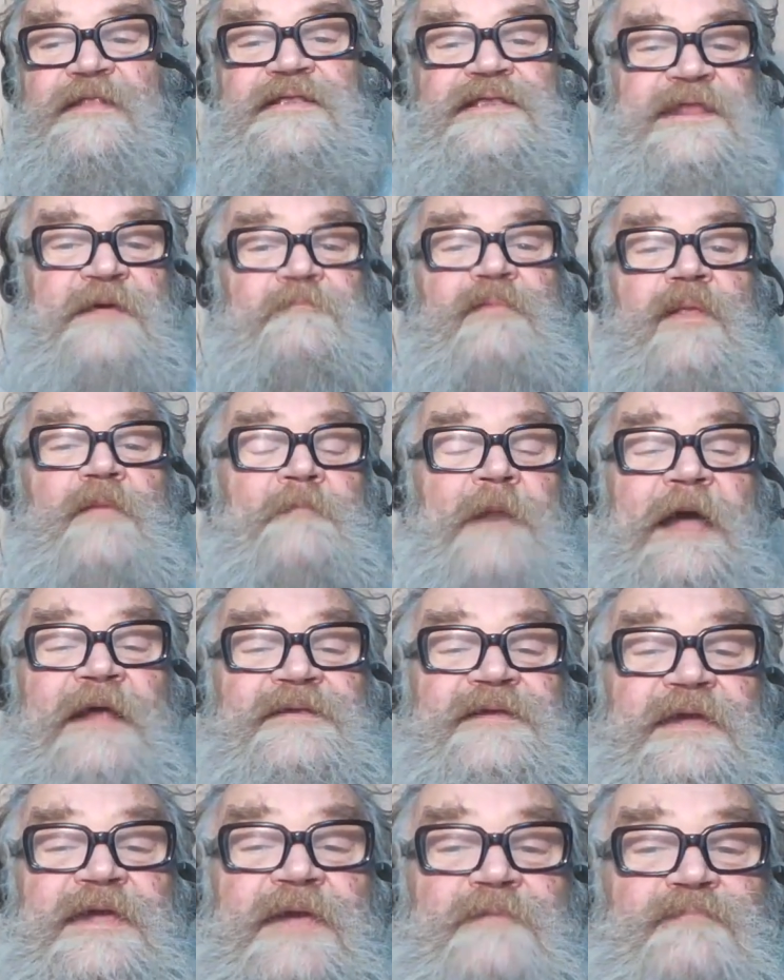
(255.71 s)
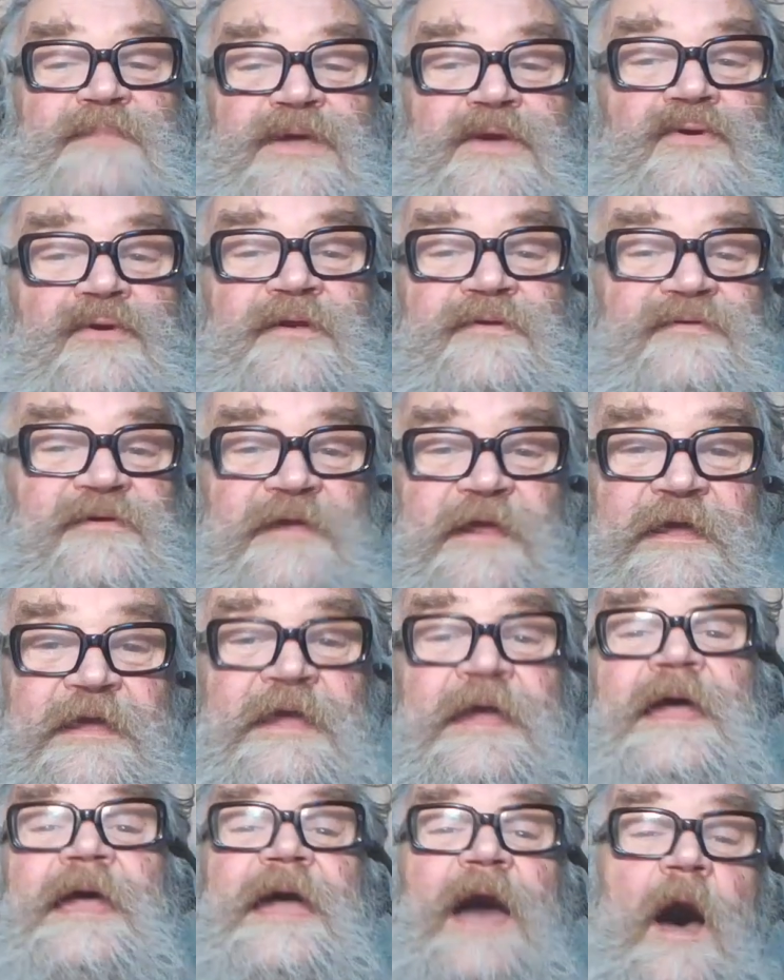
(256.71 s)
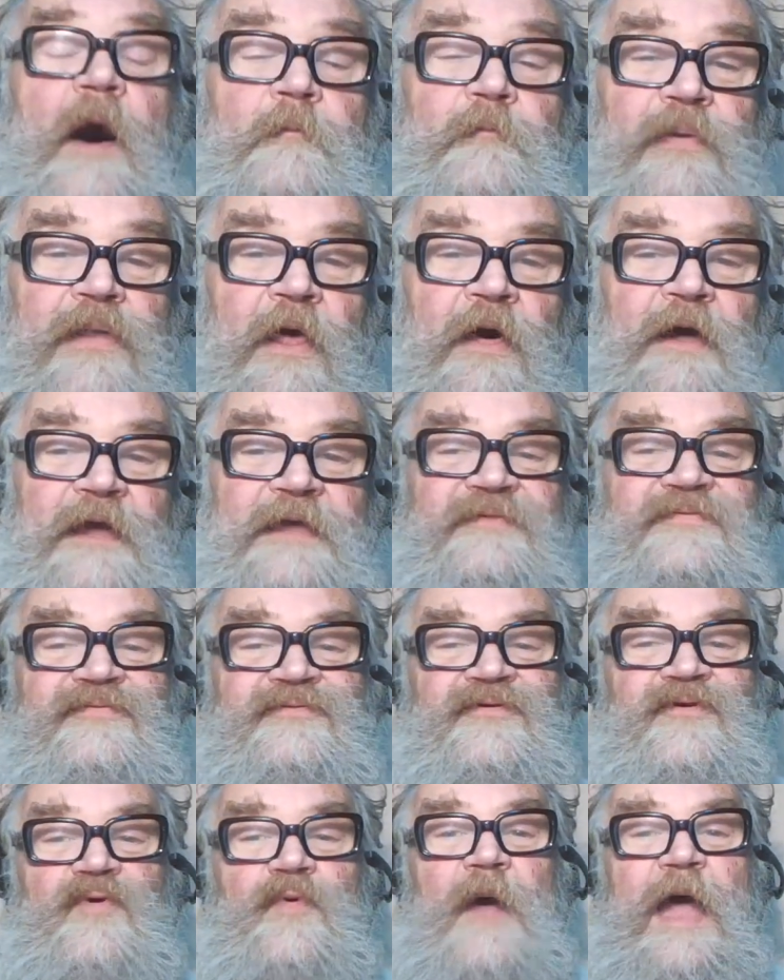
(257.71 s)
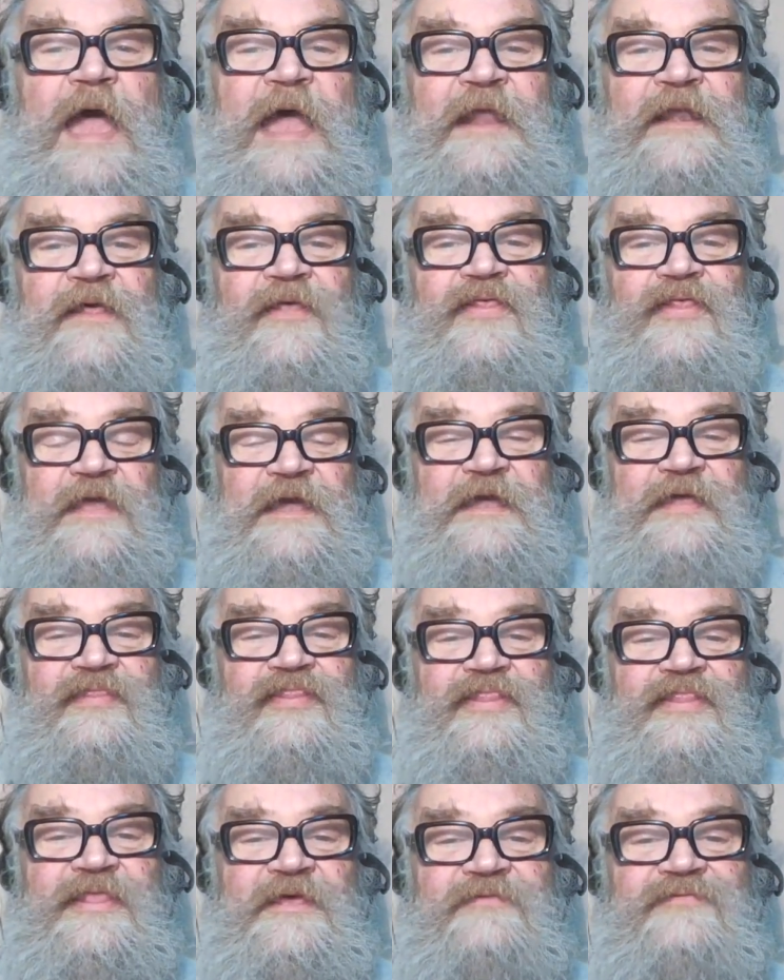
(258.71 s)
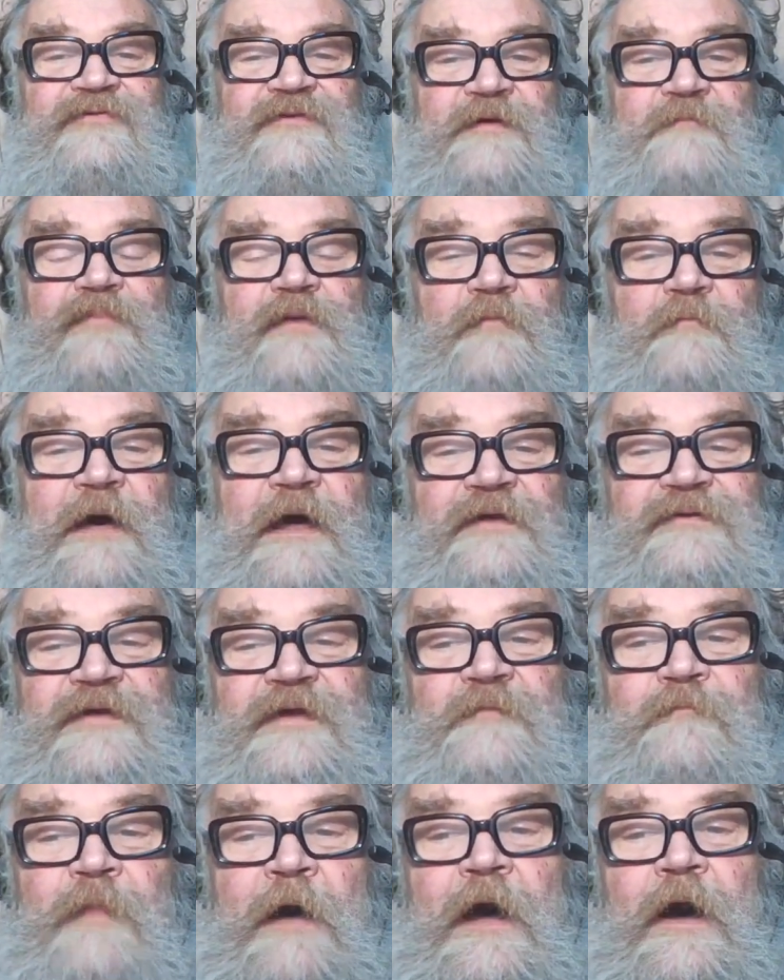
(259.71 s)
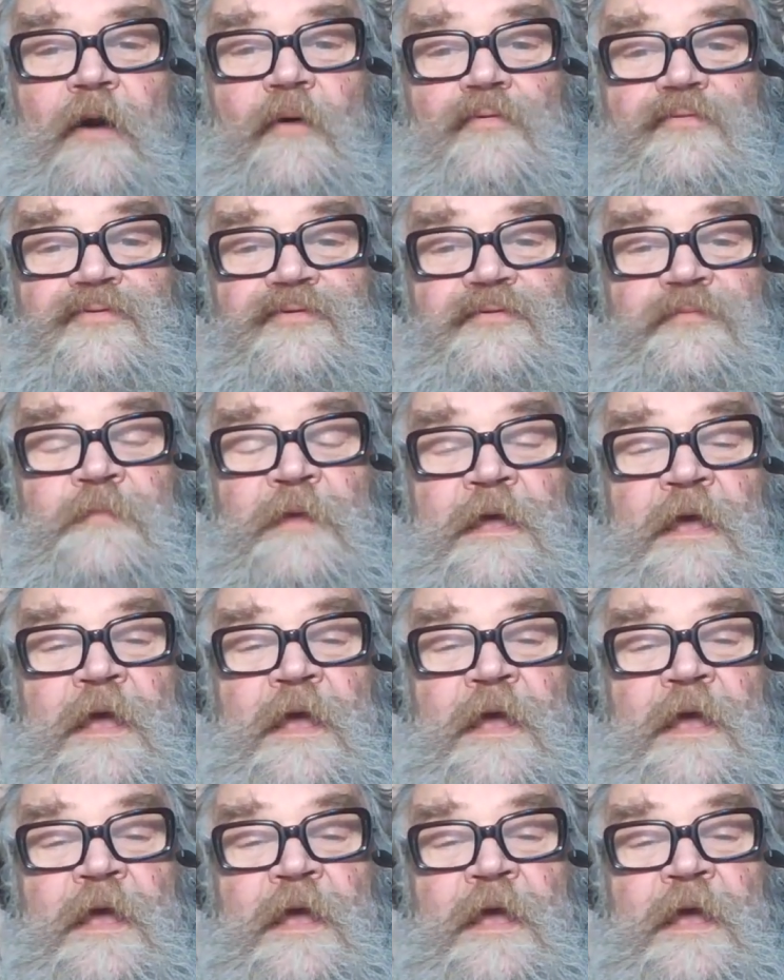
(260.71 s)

diplomatic immunity applies to anything in this diplomatic pouch.